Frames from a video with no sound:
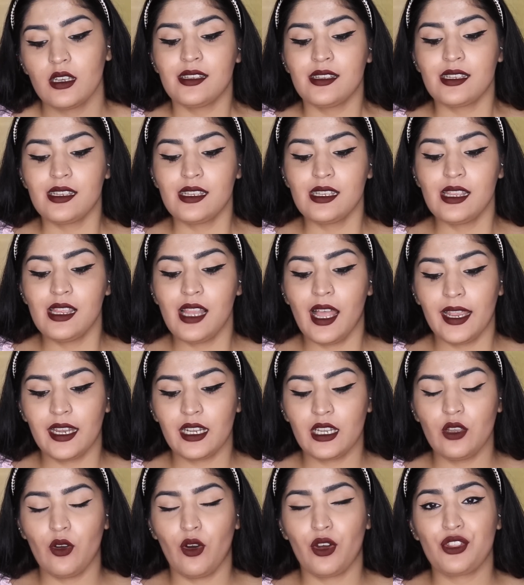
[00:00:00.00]

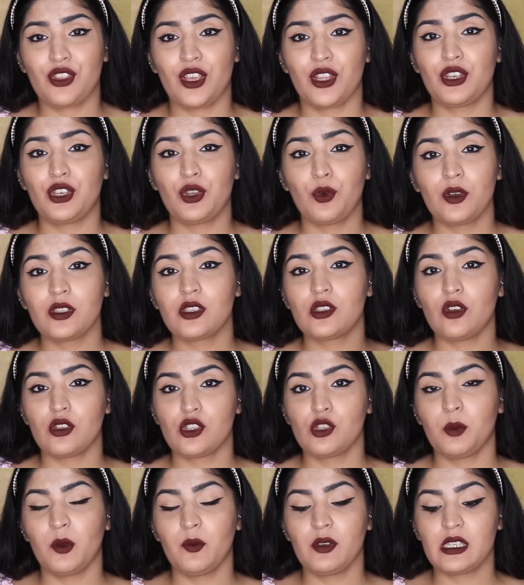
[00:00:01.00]
Slightly orange. I know it's
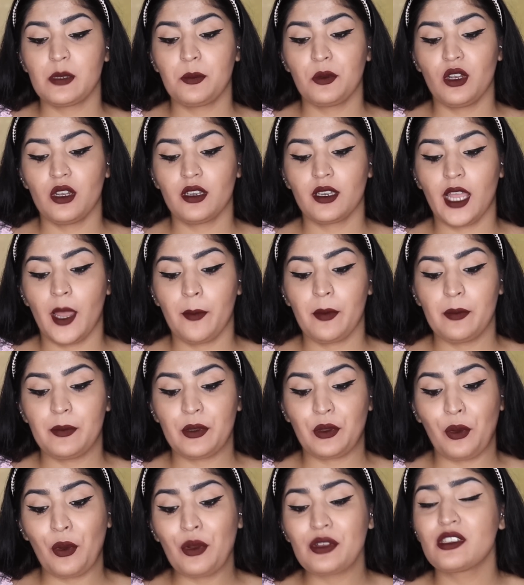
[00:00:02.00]
not super visible on camera
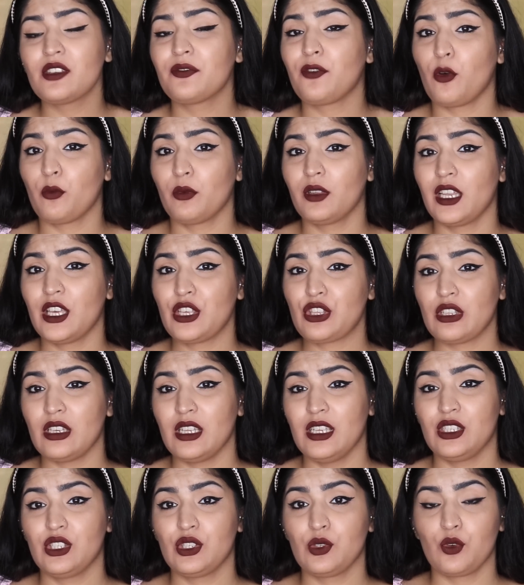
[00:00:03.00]
because the formulation
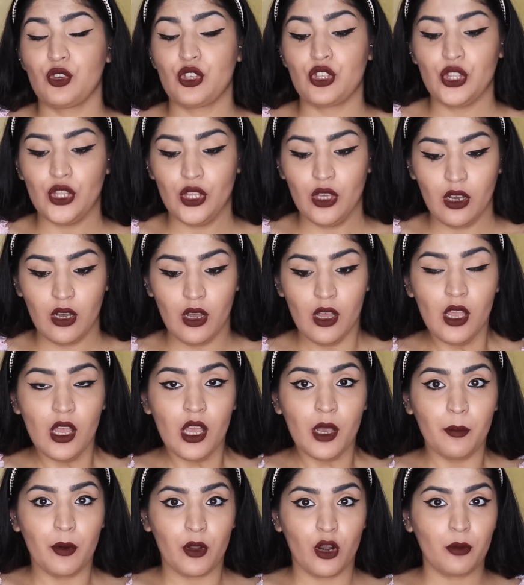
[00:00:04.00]
is so sheer,
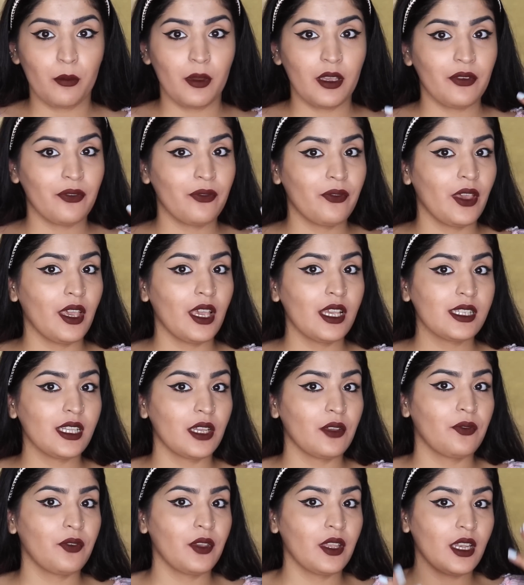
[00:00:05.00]
but on my face
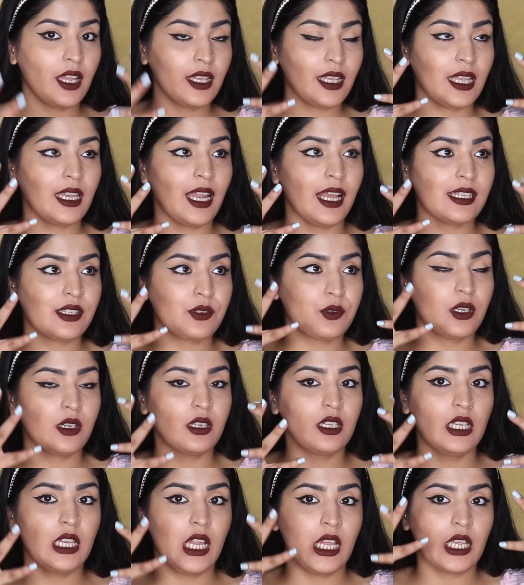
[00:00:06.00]
I feel like it has
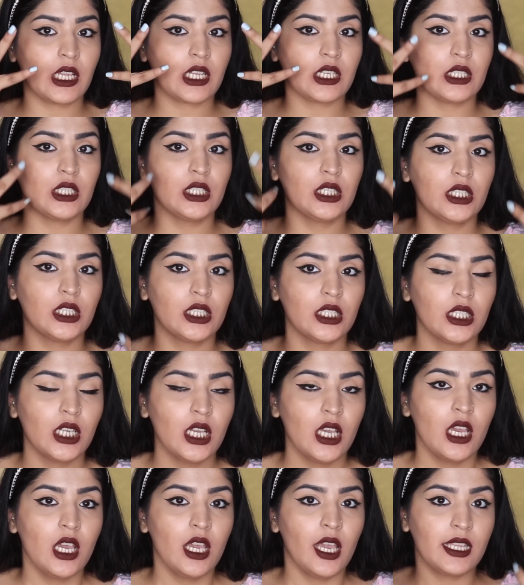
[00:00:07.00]
really like,
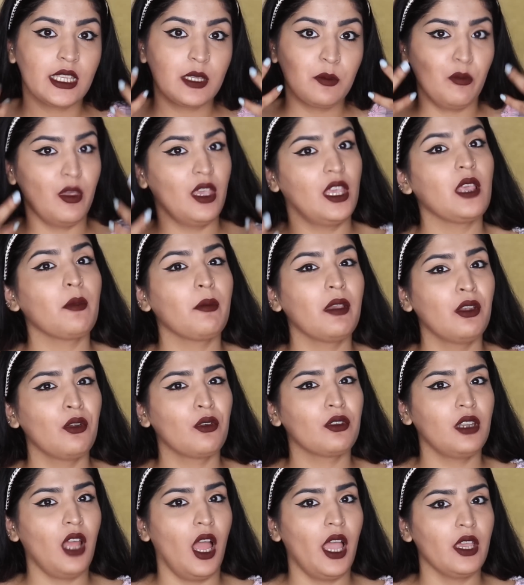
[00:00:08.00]
it's making me
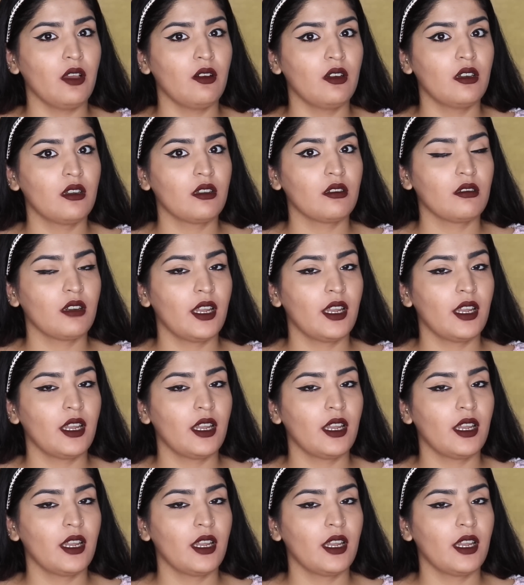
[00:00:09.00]
look tired.